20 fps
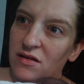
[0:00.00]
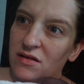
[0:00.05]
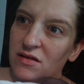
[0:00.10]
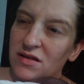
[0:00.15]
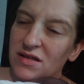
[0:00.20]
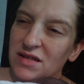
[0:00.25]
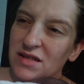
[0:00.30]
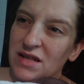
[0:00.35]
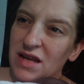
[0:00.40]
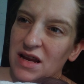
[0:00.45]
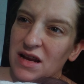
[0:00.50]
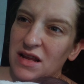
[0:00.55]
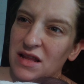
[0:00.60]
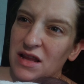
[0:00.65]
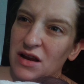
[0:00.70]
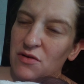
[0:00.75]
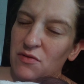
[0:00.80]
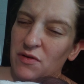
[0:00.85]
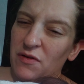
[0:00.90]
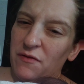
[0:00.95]
standing
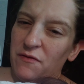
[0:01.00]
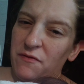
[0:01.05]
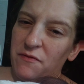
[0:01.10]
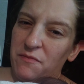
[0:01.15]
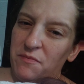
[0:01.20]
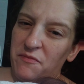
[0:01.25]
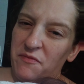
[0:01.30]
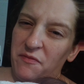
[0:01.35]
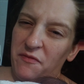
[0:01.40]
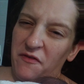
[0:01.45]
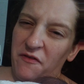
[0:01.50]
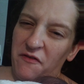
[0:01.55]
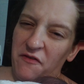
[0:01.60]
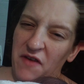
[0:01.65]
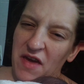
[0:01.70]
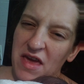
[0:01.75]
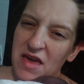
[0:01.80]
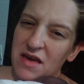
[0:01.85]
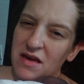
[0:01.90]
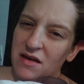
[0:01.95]
there with
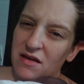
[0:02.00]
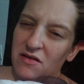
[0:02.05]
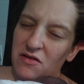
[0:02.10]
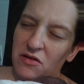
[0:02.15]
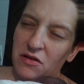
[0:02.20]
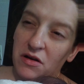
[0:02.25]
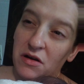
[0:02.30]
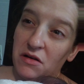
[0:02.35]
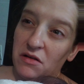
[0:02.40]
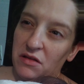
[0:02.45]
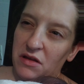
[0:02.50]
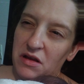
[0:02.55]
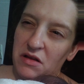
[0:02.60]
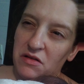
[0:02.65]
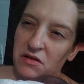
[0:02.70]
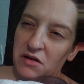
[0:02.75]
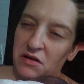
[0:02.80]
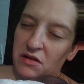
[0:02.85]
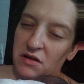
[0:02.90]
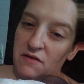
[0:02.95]

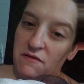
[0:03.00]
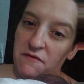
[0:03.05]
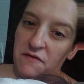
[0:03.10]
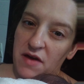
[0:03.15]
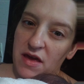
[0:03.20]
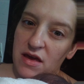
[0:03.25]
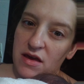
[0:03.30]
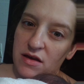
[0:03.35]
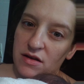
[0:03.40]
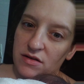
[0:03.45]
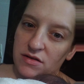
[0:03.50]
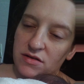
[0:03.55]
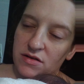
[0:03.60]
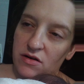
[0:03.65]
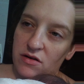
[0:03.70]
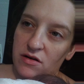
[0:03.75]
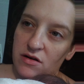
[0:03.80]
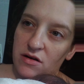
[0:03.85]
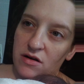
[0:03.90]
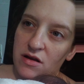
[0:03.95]
clearly fake
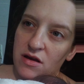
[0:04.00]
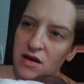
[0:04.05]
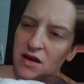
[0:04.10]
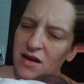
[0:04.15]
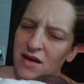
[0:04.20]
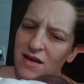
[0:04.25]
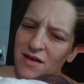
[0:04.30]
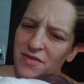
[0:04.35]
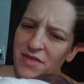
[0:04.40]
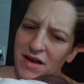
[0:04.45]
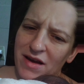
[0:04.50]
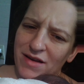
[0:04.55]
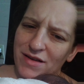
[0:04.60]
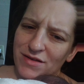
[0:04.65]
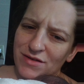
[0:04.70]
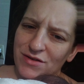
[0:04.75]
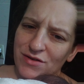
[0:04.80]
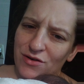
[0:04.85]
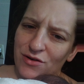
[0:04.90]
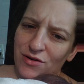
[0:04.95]
concern, that
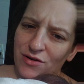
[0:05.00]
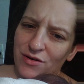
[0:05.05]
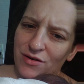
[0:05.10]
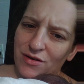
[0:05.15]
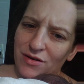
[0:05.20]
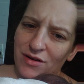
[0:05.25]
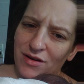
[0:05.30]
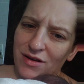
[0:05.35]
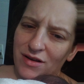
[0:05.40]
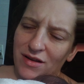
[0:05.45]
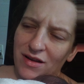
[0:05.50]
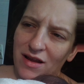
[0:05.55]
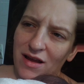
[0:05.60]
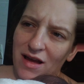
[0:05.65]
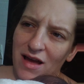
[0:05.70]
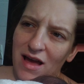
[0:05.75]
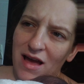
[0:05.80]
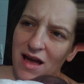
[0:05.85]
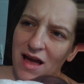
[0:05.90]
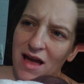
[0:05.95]
concern,
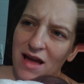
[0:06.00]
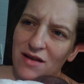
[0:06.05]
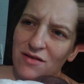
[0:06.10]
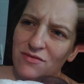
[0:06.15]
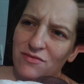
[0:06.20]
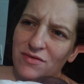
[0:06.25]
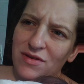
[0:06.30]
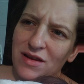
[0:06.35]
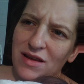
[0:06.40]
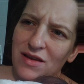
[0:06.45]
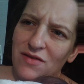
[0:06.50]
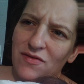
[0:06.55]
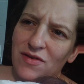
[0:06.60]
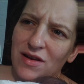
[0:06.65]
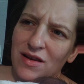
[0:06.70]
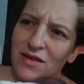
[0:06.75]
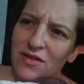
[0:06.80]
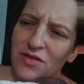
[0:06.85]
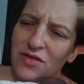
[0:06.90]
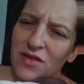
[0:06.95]
I don't
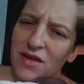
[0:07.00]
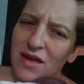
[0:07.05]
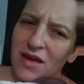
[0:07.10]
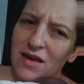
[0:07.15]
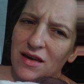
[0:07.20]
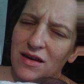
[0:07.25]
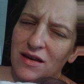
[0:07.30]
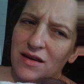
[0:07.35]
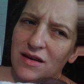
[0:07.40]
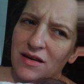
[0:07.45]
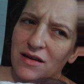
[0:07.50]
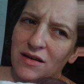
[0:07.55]
even think